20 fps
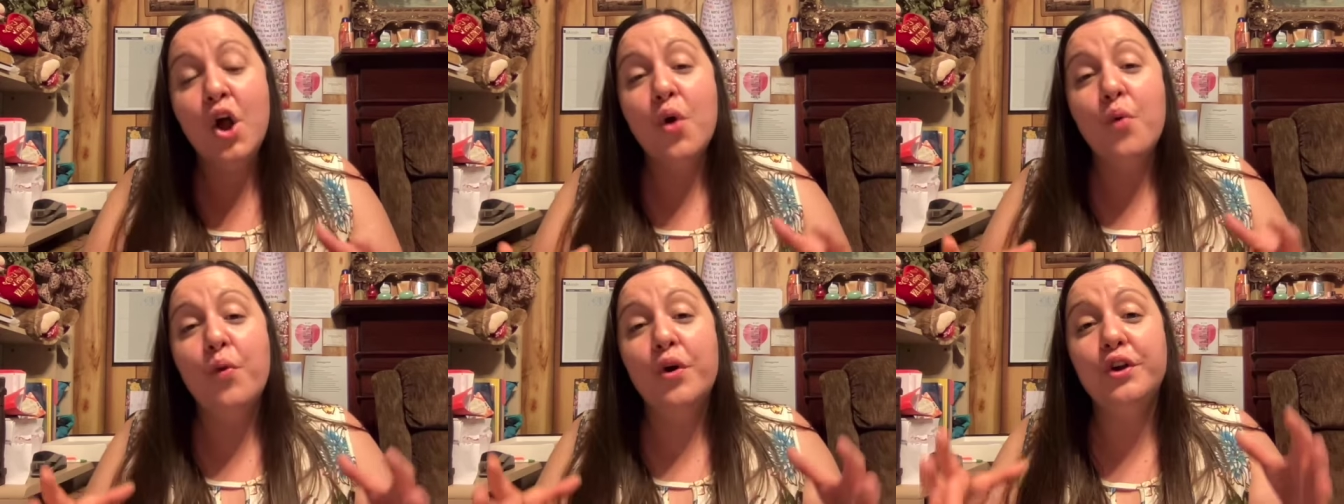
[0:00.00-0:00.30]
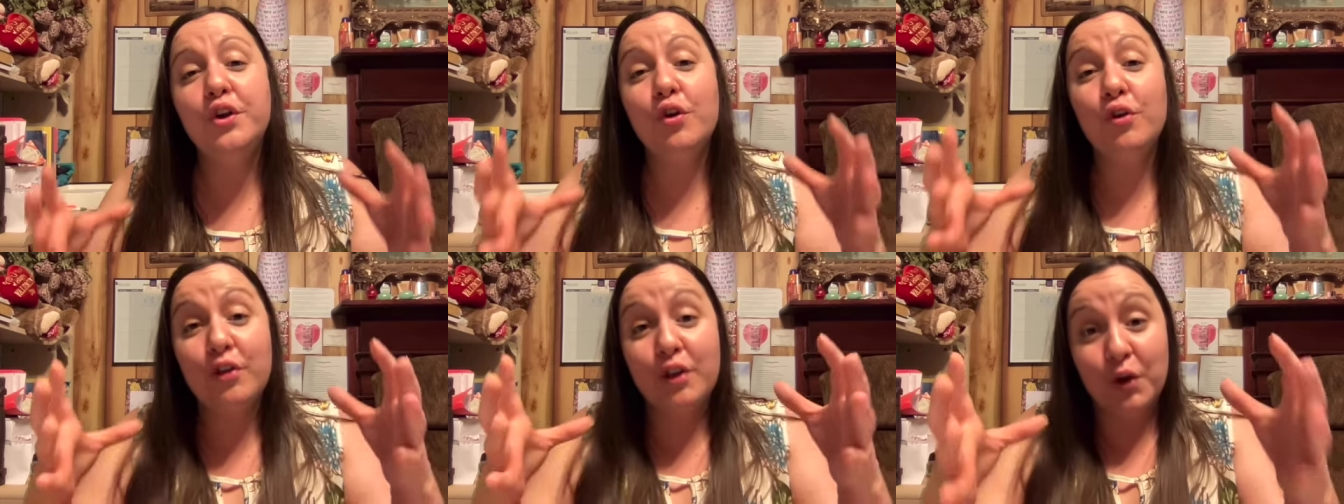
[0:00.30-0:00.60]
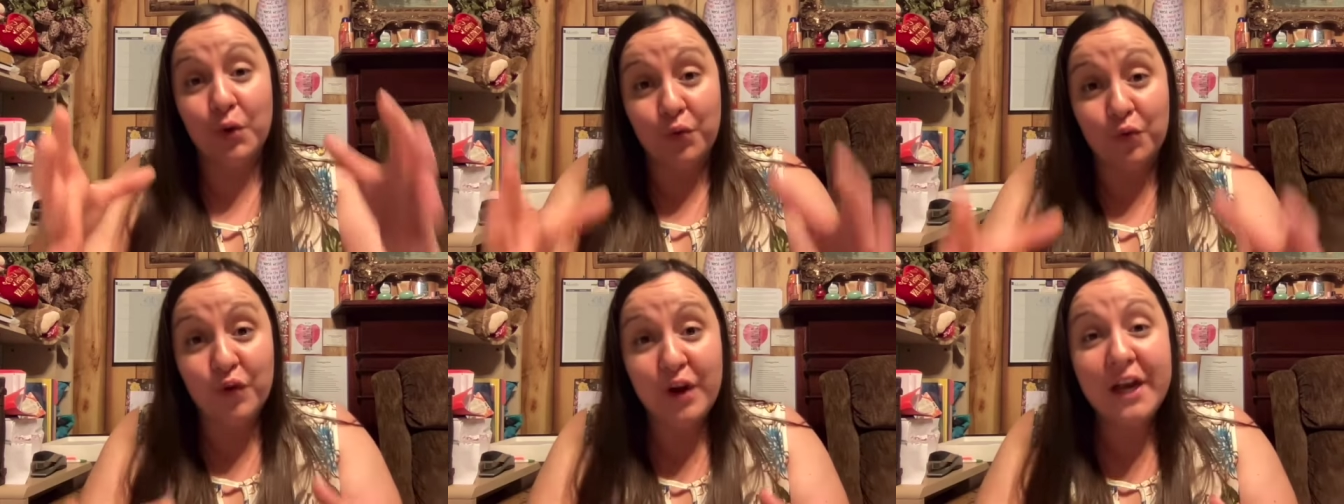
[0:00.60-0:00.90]
when you
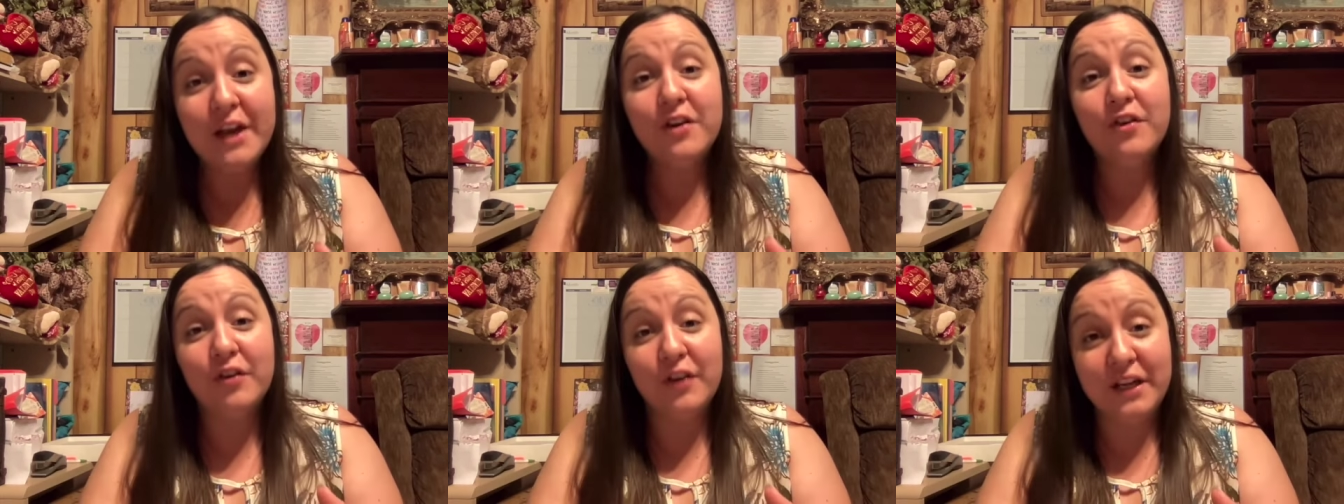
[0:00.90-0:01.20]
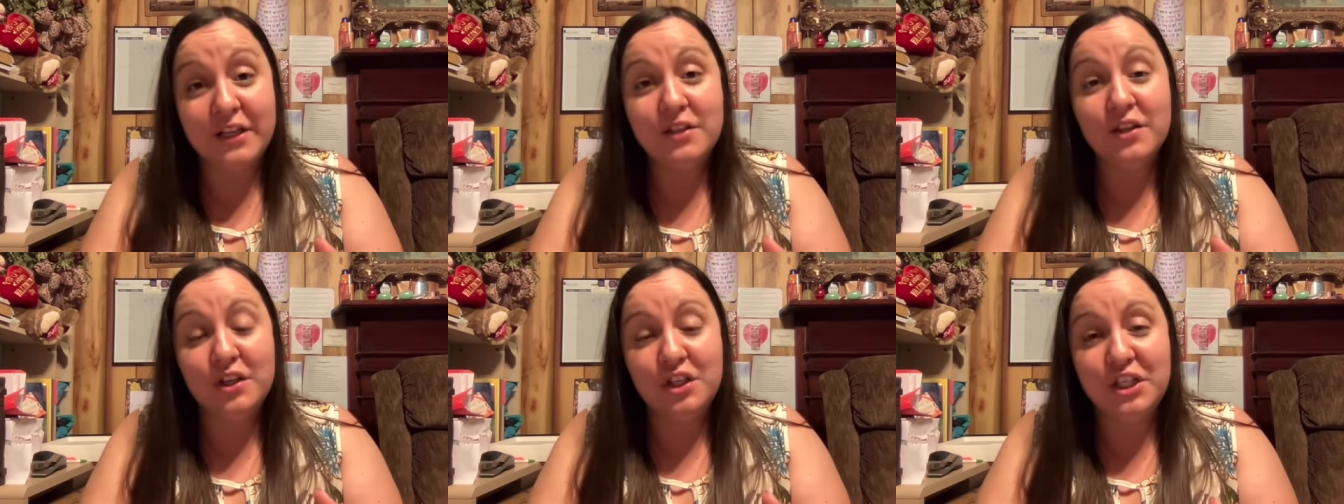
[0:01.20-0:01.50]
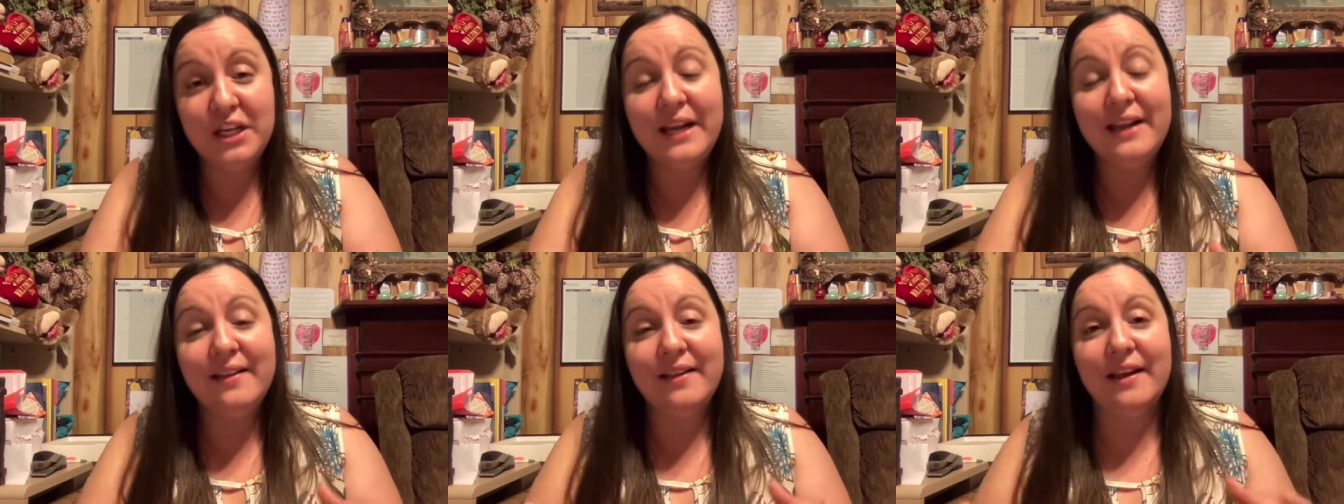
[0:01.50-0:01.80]
surrender it to
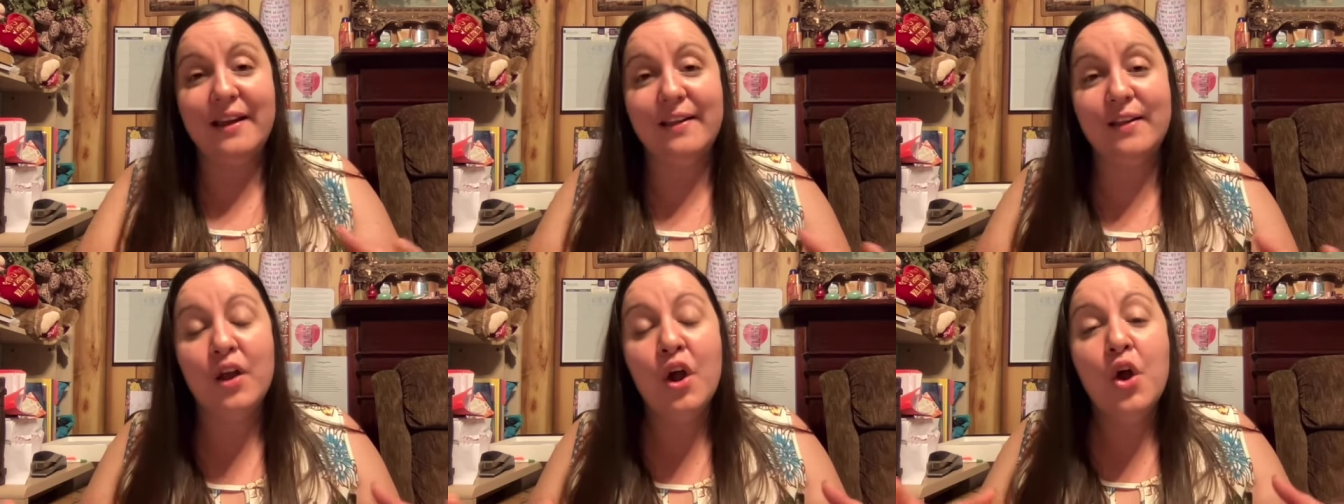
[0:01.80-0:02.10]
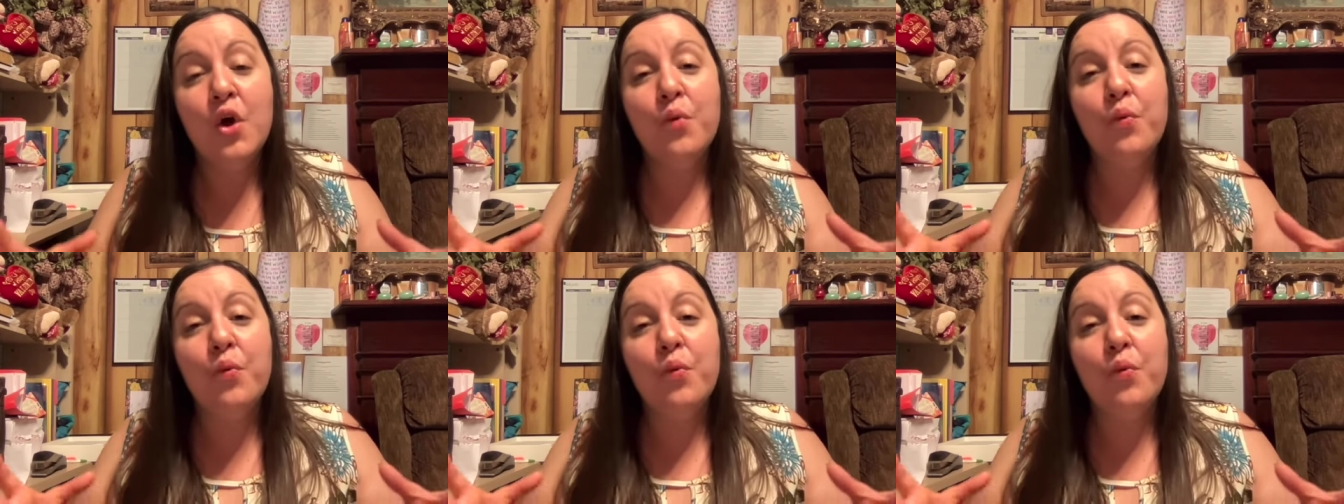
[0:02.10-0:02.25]
Jesus